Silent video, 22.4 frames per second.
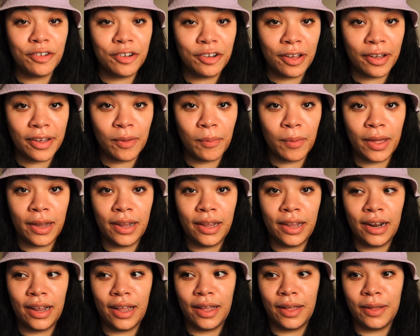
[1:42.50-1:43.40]
talk about
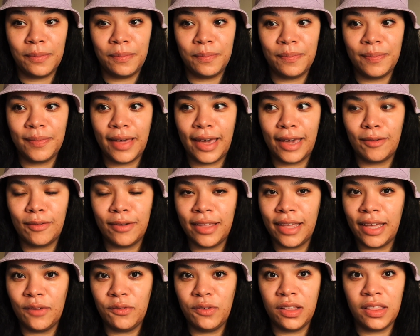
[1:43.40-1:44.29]
it. I
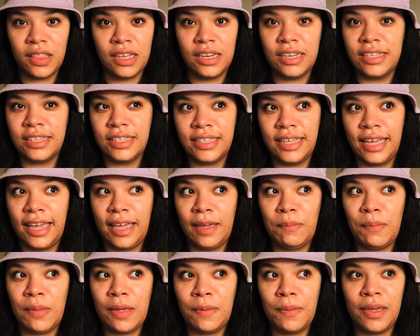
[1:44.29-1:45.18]
really have nothing to say.
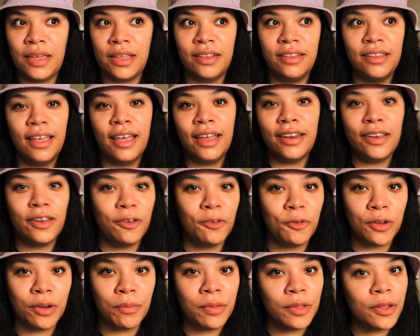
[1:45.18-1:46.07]
Maybe in 10 years
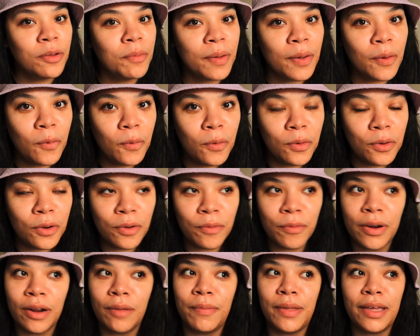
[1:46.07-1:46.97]
when I'm a little bit older,
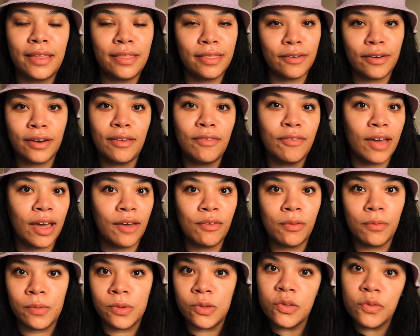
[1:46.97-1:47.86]
when I'm 35,
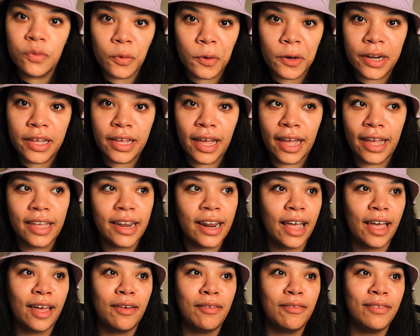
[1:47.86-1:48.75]
almost 40, I can
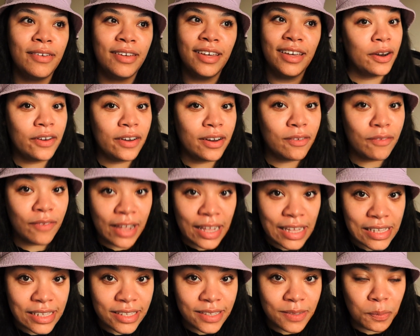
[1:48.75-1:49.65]
have better
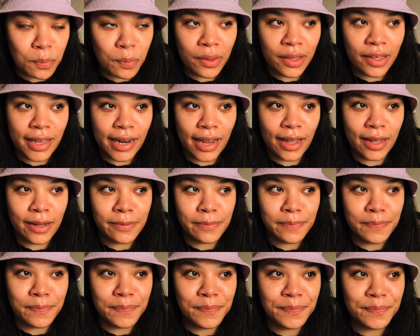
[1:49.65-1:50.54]
advice, but
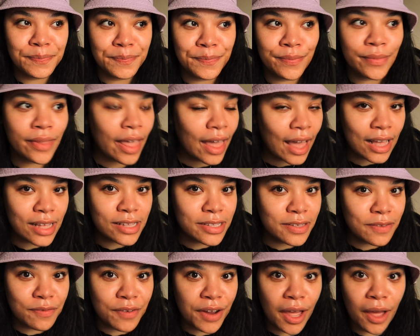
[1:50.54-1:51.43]
as
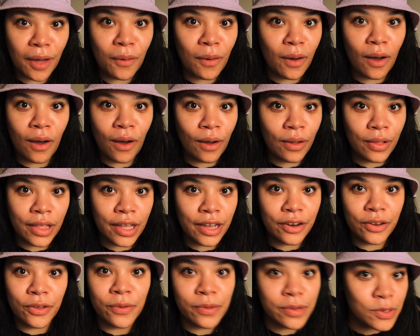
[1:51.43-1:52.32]
of now, all I
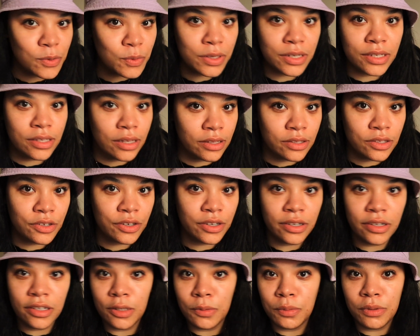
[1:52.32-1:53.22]
do is wear
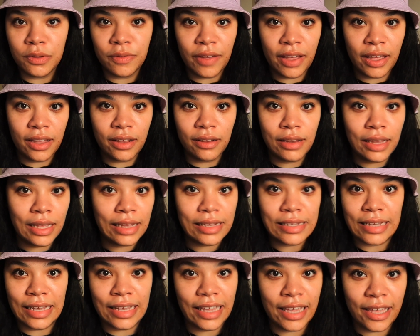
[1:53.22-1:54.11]
sunscreen to prevent
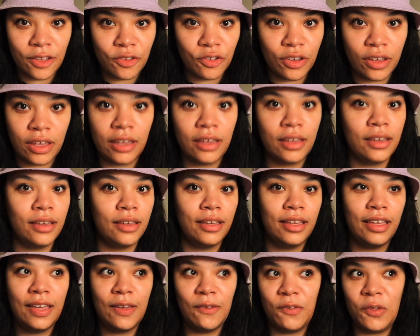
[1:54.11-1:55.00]
anti-aging.
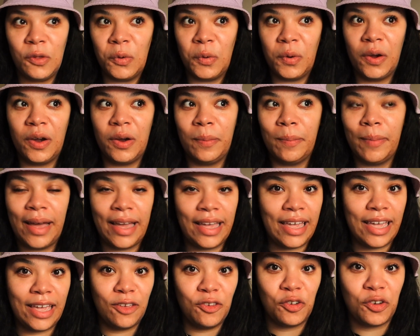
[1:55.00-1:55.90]
If you are my
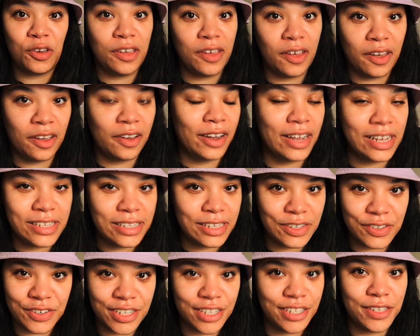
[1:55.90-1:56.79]
age or younger, I
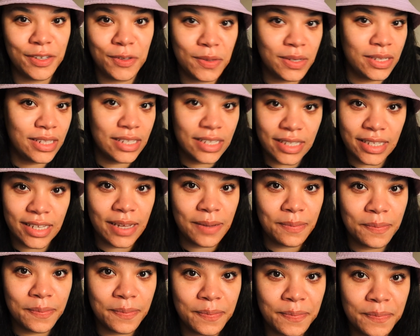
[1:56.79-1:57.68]
suggest doing the same.